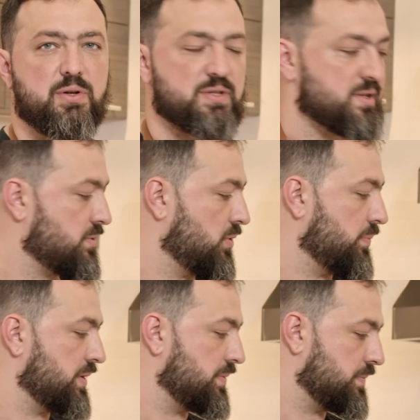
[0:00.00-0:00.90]
going to start
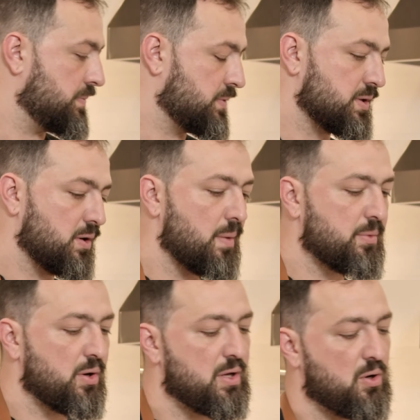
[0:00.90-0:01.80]
open. So I'm
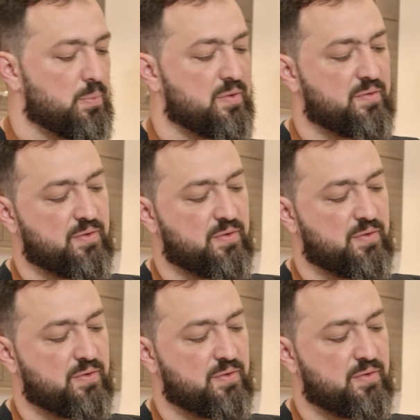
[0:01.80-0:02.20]
going open